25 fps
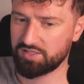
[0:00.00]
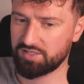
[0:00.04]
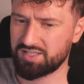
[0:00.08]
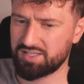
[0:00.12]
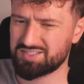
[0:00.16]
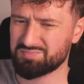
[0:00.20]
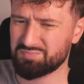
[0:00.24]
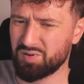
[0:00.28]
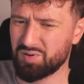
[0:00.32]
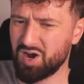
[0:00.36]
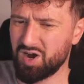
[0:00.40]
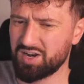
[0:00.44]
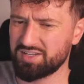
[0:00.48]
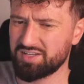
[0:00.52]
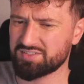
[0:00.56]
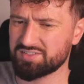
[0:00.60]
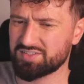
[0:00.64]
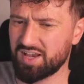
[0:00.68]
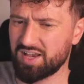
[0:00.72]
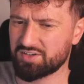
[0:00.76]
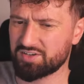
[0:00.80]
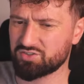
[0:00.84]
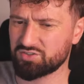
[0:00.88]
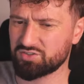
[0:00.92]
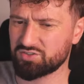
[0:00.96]
His body's
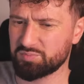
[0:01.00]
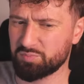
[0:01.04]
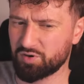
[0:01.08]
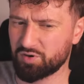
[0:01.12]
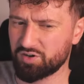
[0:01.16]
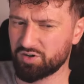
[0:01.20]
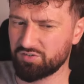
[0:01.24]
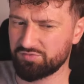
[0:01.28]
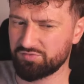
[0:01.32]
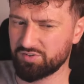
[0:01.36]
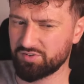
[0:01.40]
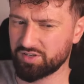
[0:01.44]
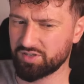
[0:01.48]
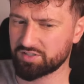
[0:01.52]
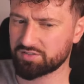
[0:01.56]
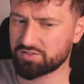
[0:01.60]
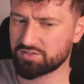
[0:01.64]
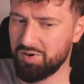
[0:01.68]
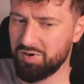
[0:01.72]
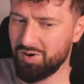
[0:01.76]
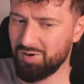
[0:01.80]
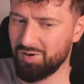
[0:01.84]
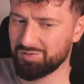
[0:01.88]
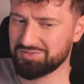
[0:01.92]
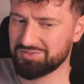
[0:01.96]
actually perfect.
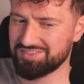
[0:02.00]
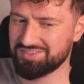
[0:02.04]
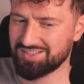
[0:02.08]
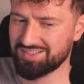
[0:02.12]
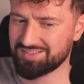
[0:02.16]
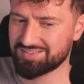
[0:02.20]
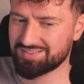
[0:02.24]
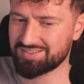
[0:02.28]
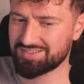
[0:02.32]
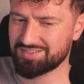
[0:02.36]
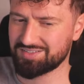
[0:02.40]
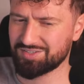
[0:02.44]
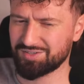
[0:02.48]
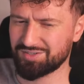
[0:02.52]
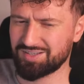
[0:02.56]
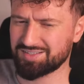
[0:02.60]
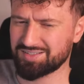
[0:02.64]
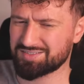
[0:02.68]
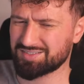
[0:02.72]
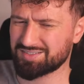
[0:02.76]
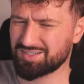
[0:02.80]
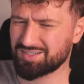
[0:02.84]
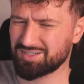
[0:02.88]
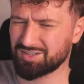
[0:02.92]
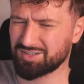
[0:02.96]
Moses took
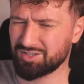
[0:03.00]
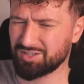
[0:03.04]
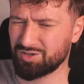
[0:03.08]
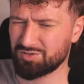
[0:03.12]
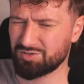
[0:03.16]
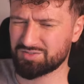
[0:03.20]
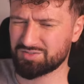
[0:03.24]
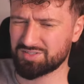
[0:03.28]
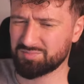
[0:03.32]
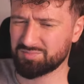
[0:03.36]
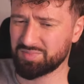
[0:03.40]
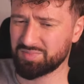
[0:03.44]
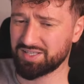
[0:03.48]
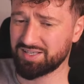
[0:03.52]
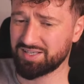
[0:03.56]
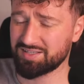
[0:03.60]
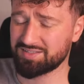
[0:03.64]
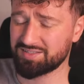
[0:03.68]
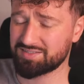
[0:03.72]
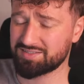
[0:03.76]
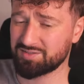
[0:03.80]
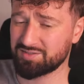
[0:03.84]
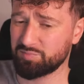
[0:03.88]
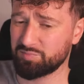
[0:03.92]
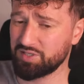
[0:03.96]
his clothes and
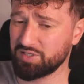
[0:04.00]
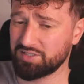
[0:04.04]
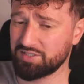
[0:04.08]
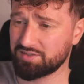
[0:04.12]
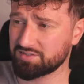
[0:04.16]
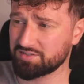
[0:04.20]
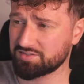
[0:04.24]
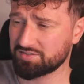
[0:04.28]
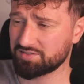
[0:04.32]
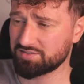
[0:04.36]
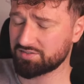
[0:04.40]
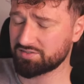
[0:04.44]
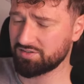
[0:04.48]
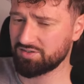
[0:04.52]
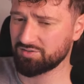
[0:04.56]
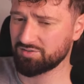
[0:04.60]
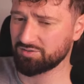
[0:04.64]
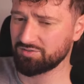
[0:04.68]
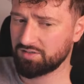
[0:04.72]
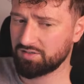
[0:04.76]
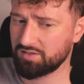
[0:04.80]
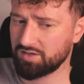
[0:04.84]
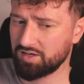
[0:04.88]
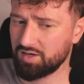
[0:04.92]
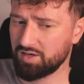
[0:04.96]
began to beat the
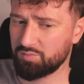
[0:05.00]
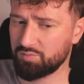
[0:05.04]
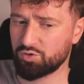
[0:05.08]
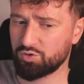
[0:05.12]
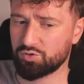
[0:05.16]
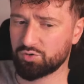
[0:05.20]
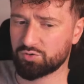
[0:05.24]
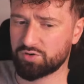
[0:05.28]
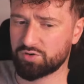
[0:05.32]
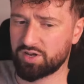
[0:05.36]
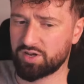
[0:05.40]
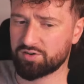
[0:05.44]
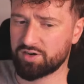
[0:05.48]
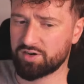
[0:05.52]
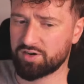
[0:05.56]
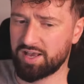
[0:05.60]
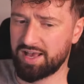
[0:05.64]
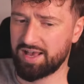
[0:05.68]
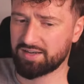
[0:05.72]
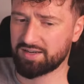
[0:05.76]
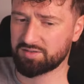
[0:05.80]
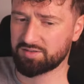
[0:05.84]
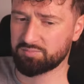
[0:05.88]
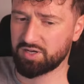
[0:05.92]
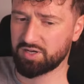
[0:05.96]
stone. Abu Huraira
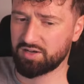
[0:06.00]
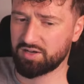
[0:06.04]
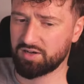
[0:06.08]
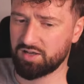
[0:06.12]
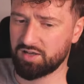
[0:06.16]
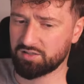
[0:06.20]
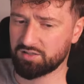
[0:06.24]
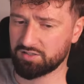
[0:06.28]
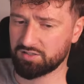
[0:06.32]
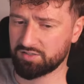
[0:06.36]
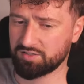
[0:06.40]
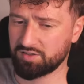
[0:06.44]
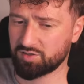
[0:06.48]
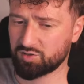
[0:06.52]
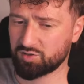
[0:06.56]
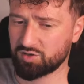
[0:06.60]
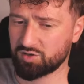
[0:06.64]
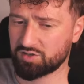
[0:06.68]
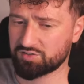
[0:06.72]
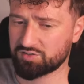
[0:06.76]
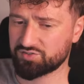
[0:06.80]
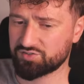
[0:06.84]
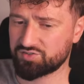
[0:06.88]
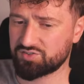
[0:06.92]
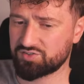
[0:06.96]
added, "By Allah, there
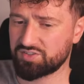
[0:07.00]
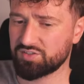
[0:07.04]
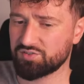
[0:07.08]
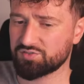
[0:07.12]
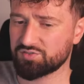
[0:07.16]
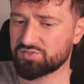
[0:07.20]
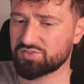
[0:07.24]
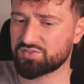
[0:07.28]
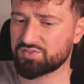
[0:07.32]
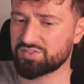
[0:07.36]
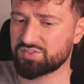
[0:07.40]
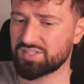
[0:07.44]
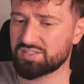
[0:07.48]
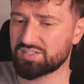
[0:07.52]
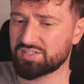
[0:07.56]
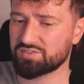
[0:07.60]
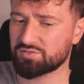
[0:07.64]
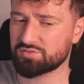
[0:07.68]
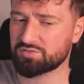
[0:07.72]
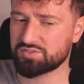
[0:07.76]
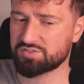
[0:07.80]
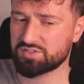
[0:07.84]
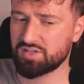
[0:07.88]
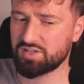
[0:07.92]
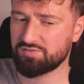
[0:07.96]
are still 6
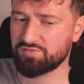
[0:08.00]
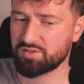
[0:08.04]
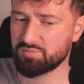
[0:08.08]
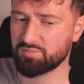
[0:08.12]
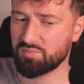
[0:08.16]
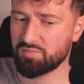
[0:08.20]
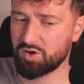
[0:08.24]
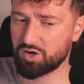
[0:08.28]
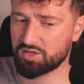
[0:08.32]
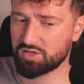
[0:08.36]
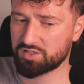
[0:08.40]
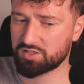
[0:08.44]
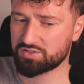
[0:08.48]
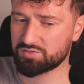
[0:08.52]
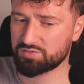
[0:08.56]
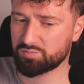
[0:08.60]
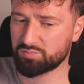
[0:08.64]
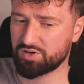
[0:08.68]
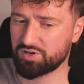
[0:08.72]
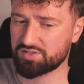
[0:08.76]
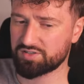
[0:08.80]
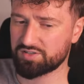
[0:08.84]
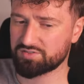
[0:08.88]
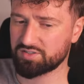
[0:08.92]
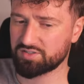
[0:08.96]
or 7 marks
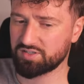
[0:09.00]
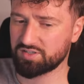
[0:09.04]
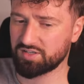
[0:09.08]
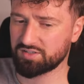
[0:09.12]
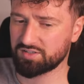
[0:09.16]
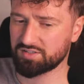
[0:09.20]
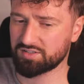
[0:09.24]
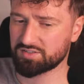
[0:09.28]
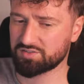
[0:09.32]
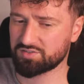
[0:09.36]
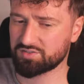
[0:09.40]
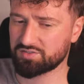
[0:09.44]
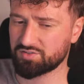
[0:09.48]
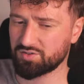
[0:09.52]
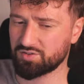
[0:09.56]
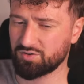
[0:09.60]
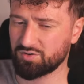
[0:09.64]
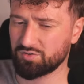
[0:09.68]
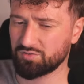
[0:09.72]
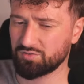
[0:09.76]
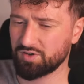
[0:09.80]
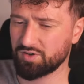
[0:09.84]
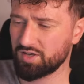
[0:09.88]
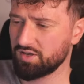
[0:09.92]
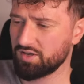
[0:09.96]
present on the
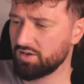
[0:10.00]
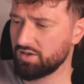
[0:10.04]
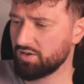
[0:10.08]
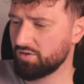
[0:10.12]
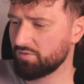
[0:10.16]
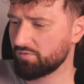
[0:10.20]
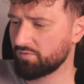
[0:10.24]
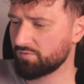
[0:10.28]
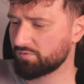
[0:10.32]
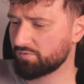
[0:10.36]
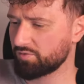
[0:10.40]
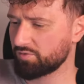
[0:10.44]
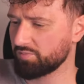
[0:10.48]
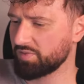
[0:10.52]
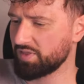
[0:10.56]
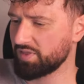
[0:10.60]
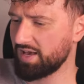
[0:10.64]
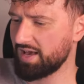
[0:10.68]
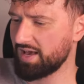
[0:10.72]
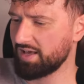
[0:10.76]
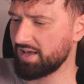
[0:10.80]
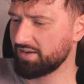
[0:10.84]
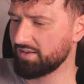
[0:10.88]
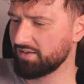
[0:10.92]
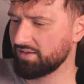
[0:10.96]
stone from
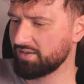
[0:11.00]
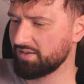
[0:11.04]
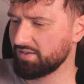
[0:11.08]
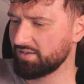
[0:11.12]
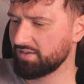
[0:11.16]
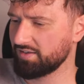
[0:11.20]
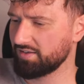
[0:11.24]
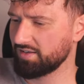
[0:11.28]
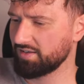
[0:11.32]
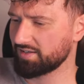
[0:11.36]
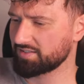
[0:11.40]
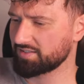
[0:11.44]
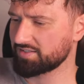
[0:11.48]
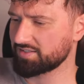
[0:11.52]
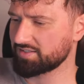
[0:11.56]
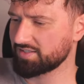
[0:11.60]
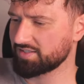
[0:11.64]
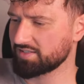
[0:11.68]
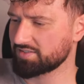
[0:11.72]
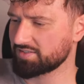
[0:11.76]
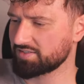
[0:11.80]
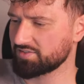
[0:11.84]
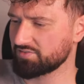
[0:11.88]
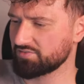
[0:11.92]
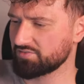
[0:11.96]
that
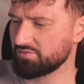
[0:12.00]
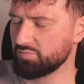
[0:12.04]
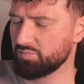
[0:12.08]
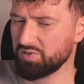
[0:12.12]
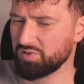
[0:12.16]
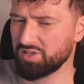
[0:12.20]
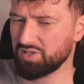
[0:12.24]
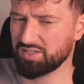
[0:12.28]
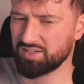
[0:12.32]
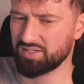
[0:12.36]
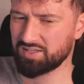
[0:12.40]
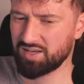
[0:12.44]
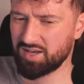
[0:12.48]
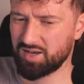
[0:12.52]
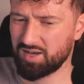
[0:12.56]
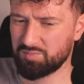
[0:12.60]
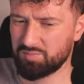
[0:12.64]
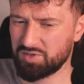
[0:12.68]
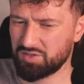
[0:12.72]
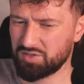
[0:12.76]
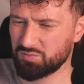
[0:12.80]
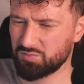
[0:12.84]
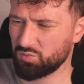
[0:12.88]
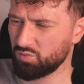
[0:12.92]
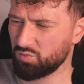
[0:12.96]
excessive beating." I
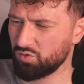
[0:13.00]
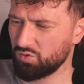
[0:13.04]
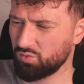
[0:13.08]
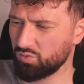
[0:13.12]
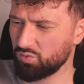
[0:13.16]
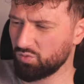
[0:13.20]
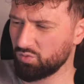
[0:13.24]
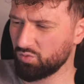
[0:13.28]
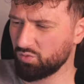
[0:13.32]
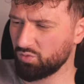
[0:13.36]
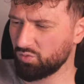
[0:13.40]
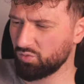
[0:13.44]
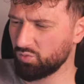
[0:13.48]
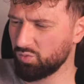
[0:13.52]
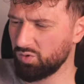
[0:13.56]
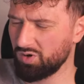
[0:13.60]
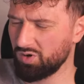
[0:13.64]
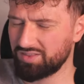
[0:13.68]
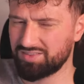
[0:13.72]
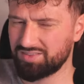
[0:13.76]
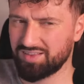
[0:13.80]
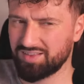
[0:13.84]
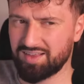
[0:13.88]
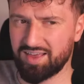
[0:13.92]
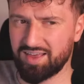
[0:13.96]
mean,
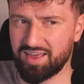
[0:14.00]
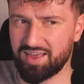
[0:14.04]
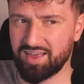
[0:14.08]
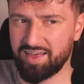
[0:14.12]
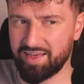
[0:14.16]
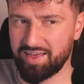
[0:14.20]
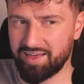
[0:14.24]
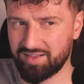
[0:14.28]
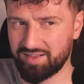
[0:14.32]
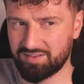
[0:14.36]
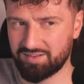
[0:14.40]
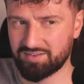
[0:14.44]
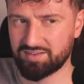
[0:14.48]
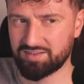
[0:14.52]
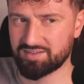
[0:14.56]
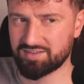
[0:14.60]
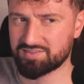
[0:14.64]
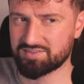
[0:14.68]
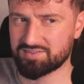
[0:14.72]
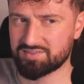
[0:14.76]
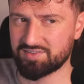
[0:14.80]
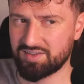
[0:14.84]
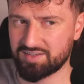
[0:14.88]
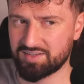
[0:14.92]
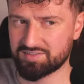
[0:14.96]
what the hell
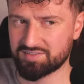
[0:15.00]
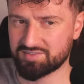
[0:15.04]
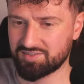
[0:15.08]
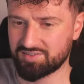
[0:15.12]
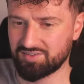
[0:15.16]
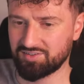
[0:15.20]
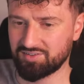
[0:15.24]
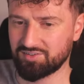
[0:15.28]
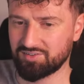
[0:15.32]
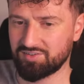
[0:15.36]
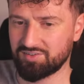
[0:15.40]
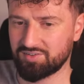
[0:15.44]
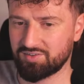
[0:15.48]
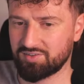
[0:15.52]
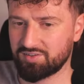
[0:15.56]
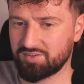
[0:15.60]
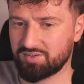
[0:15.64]
is this, dude?